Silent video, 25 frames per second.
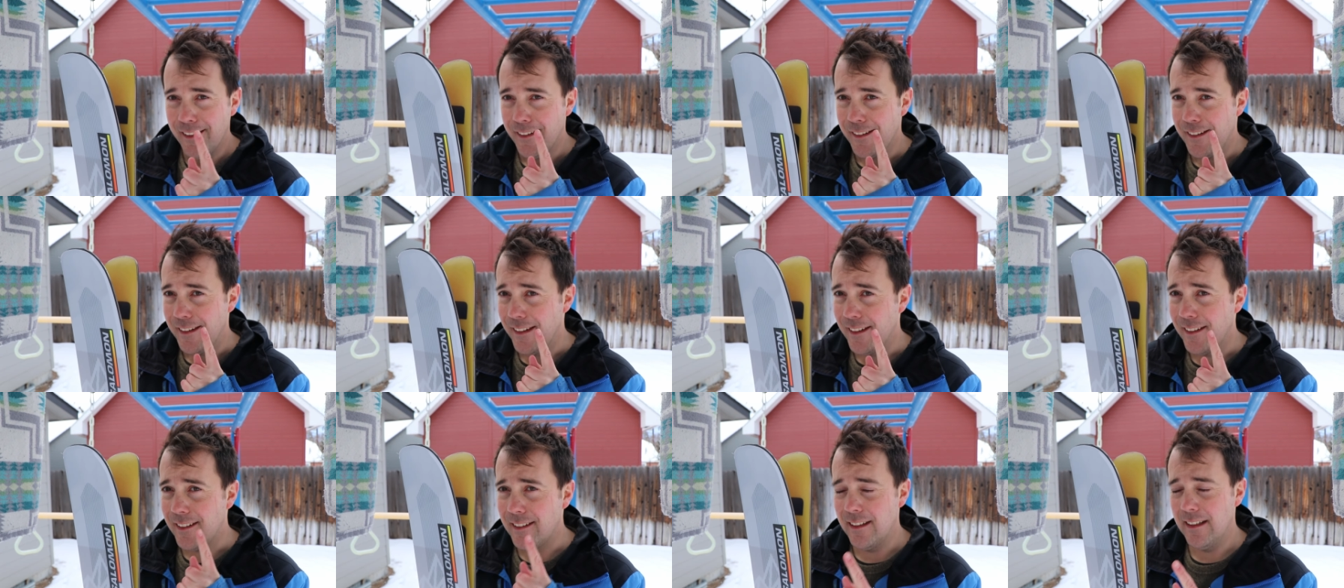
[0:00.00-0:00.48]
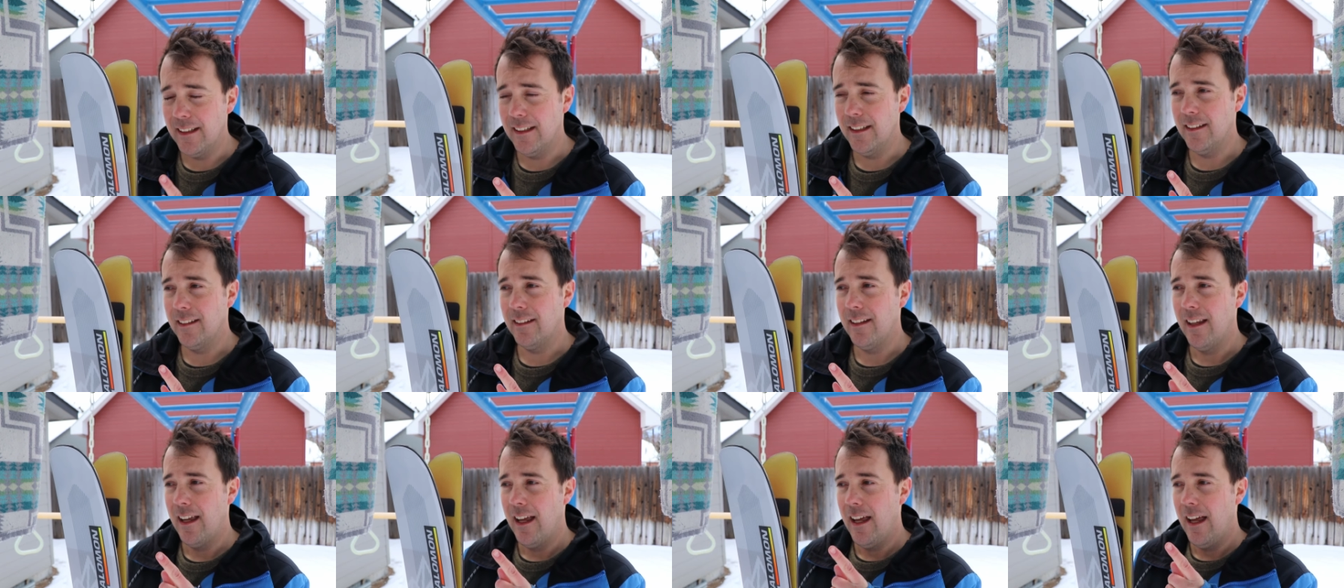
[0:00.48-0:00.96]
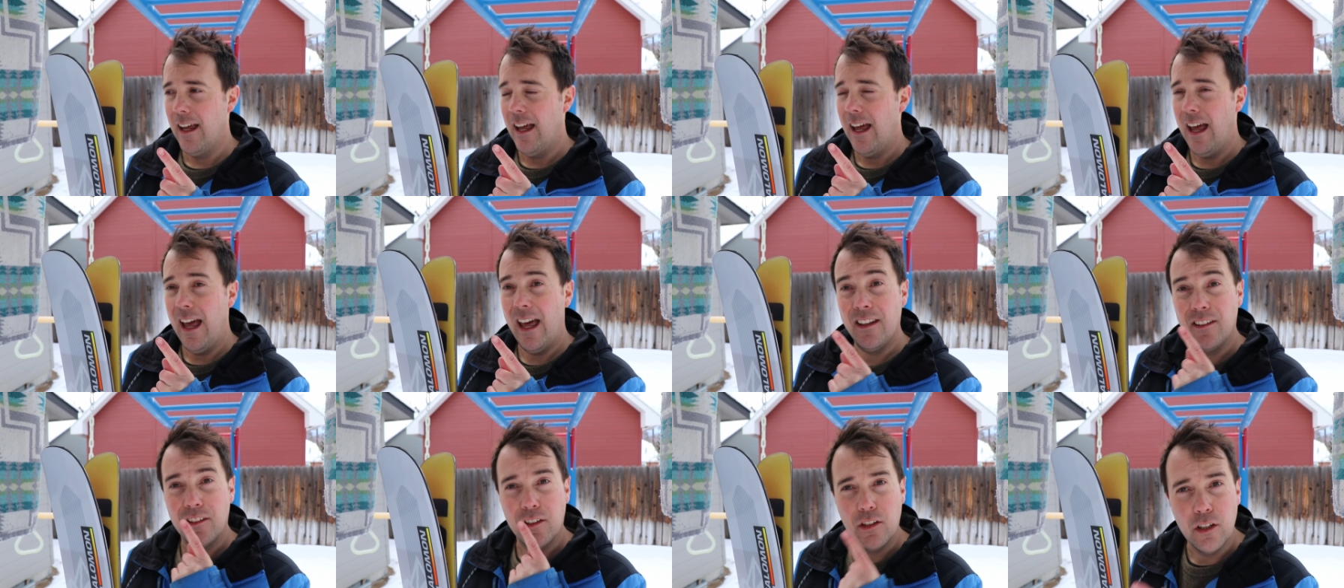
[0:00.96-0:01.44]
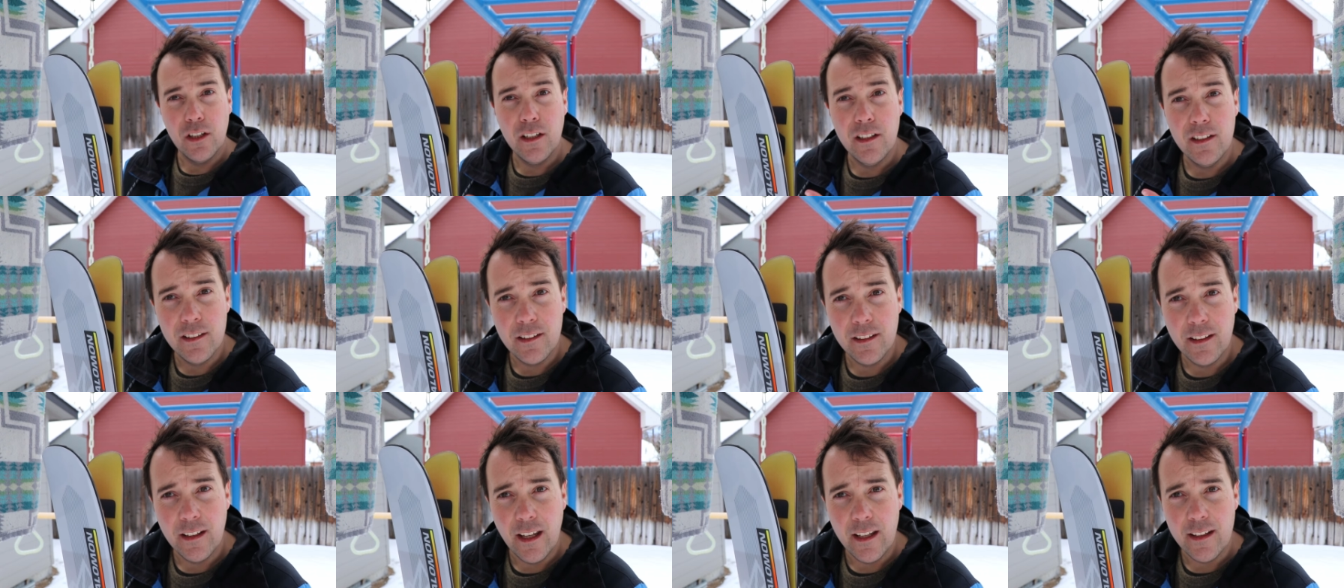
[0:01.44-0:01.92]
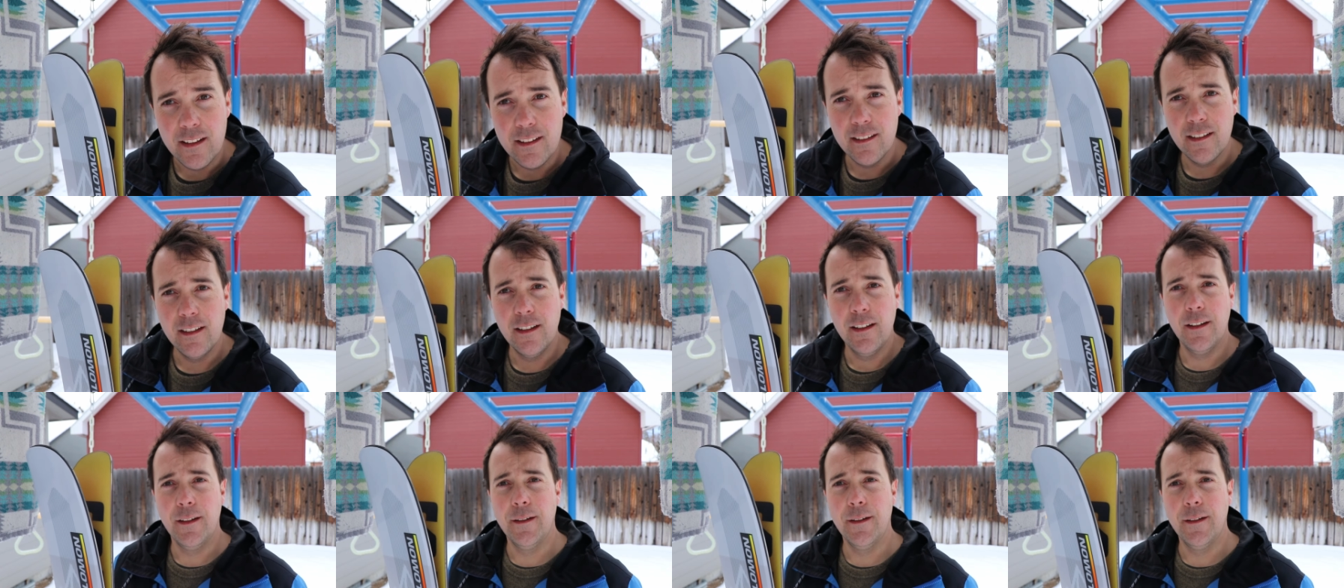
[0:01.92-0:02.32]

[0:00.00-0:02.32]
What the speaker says: This is as good as it gets.